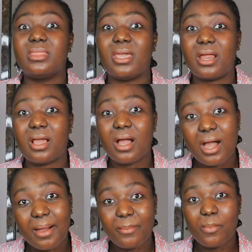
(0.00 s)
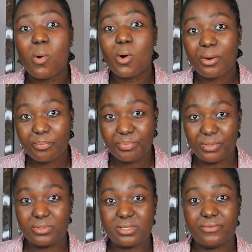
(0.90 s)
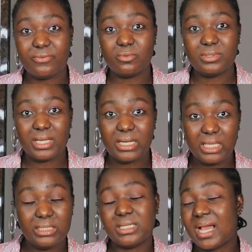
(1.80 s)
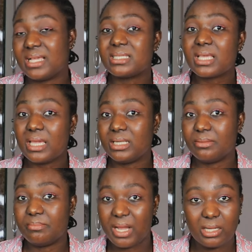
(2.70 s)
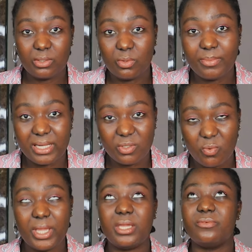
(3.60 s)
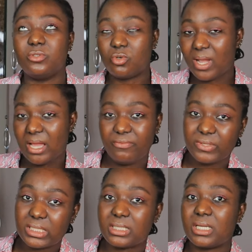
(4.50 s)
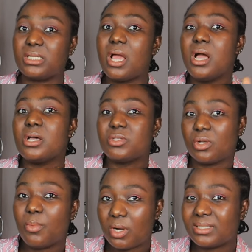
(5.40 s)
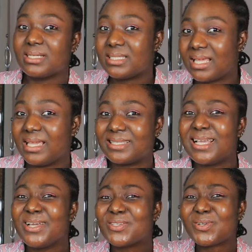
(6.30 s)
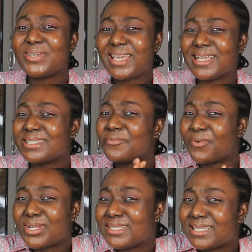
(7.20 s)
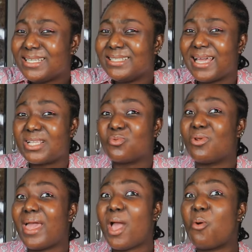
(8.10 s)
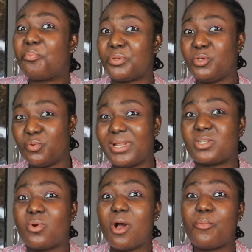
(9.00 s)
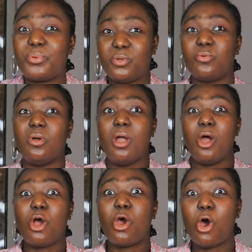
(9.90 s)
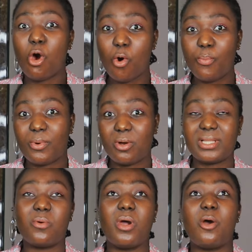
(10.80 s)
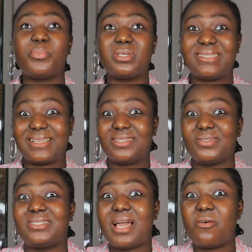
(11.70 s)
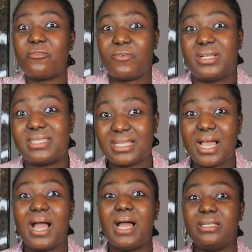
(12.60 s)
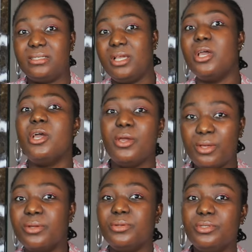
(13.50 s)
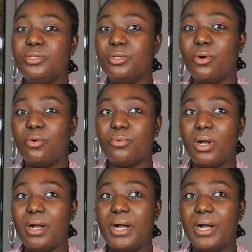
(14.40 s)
that are more beautiful than India. I stay in Bangalore, by the way, even though I have visited some other states. So yes, the first thing that will help you, that will help you cope, or that will help you settle down faster and, you know,